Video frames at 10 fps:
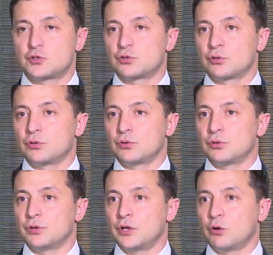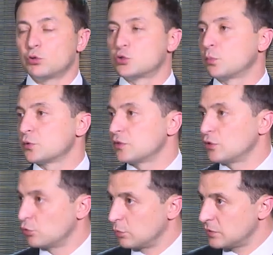Mister Lavrov approached me and
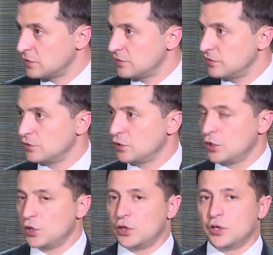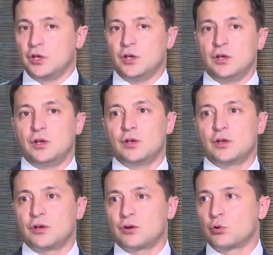said that he wanted to meet me. He
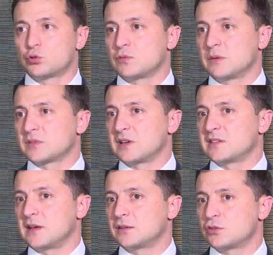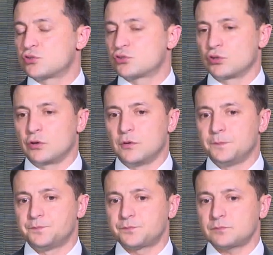also said that they look forward to the end
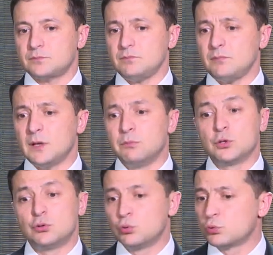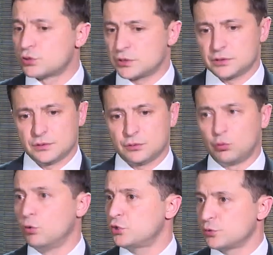of the war in the Donbas and
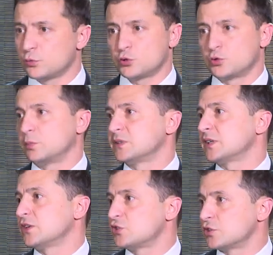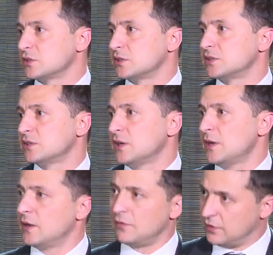congratulated me on the prisoner exchange.
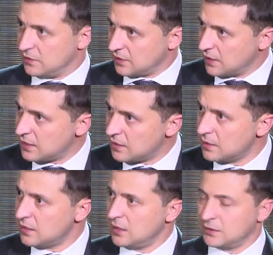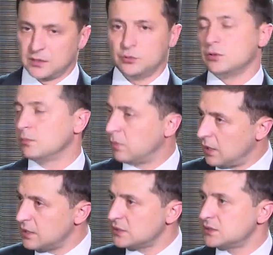I told him that if they are
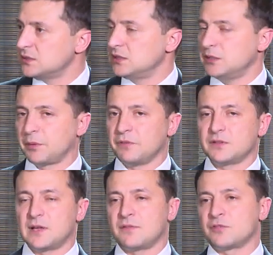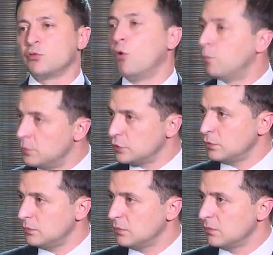ready, then let's end the war. Give us
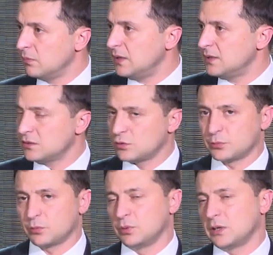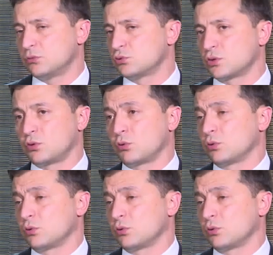our territories back and exchange